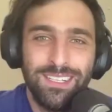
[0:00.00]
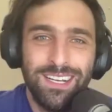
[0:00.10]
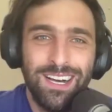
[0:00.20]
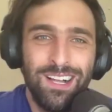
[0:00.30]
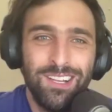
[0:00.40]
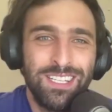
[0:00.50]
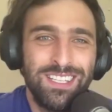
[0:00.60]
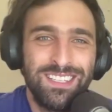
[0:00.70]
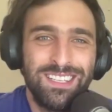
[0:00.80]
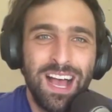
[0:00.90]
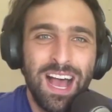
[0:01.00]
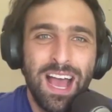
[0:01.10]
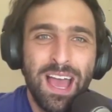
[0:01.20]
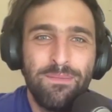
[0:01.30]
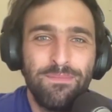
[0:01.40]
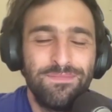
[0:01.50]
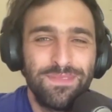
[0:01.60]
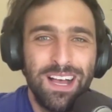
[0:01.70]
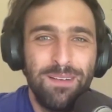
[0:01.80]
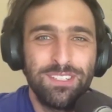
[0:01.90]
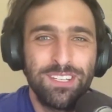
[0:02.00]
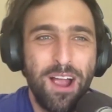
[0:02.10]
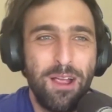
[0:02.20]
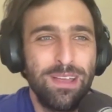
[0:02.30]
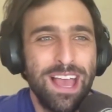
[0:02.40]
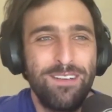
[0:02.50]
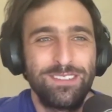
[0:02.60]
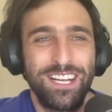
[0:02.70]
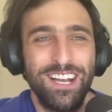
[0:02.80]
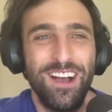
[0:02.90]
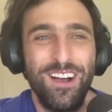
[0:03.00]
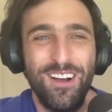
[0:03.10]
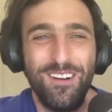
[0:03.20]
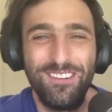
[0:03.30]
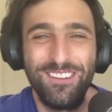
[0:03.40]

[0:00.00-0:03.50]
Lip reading: Oh, look at the time. I'm sorry, we have to go.